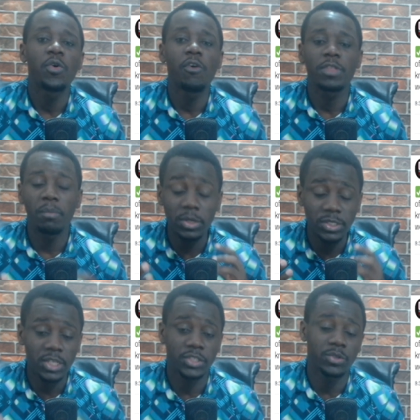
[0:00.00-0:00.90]
of the
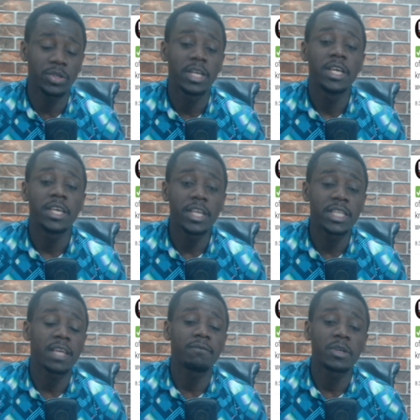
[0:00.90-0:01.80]
possession in
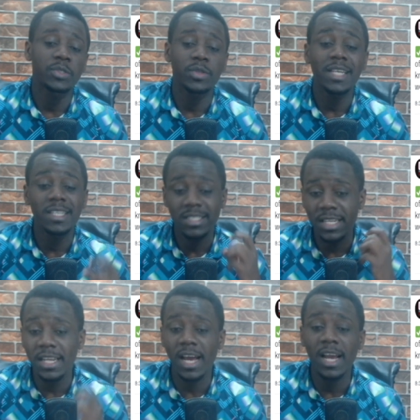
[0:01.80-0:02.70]
there for you. So that is
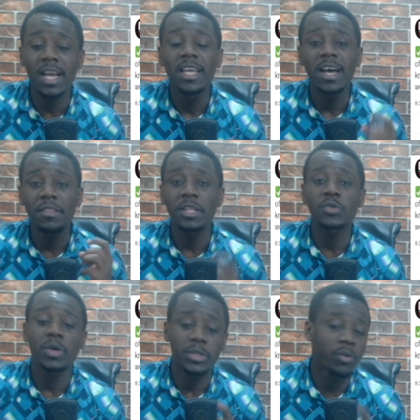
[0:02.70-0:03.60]
Ten Hag, and
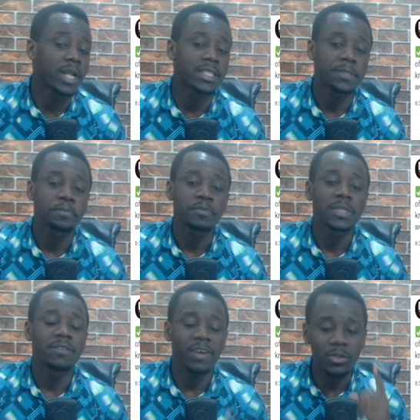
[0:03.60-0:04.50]
that's what he wants.
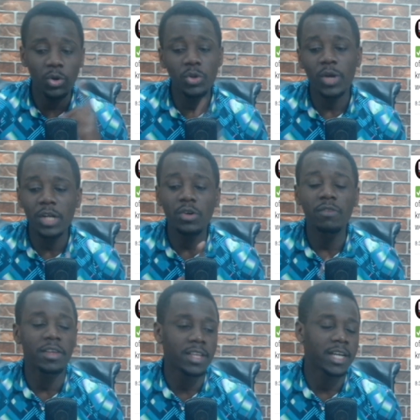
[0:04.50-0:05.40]
If at all you can't
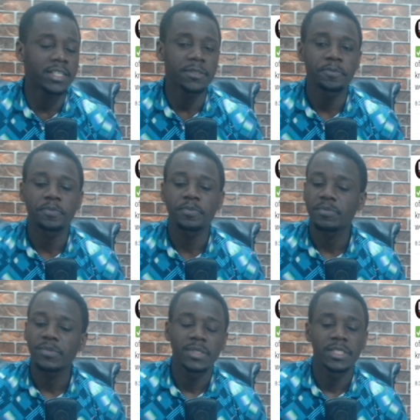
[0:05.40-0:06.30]
offer that,
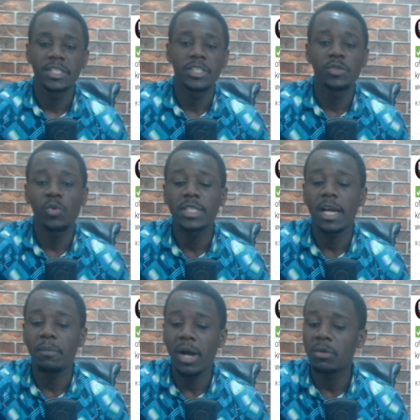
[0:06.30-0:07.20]
he won't
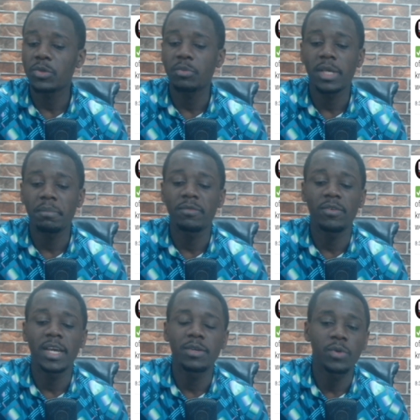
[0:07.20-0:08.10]
come out to be happy
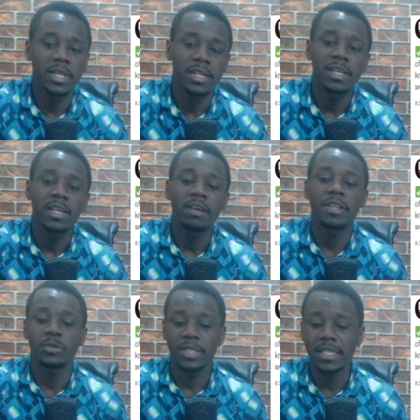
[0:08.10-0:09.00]
for any win
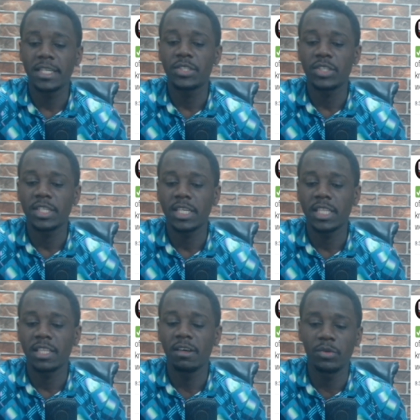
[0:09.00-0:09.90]
that United is
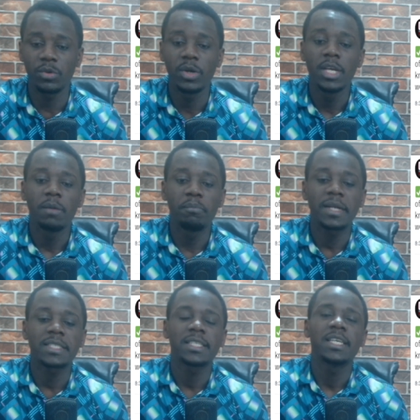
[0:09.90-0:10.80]
getting for you.
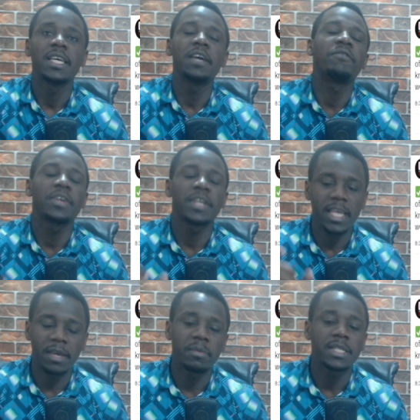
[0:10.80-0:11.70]
But every
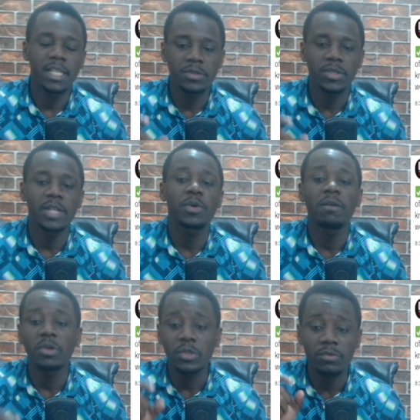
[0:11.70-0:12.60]
game, he tells you that we
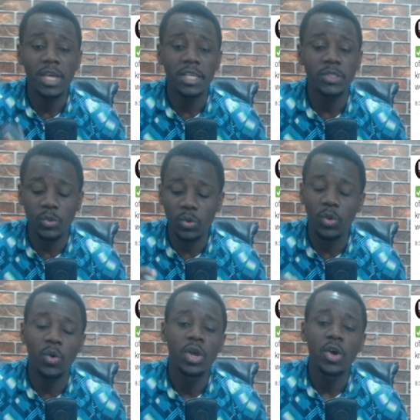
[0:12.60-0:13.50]
have lots of things to
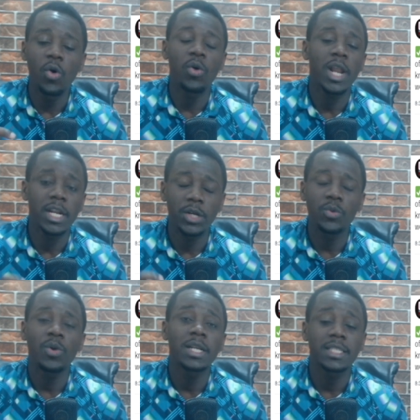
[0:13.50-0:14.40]
go on and
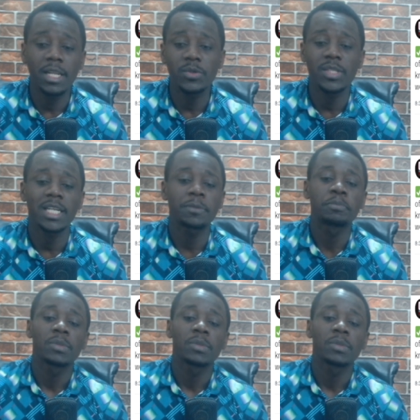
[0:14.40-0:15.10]
do, and he tells you that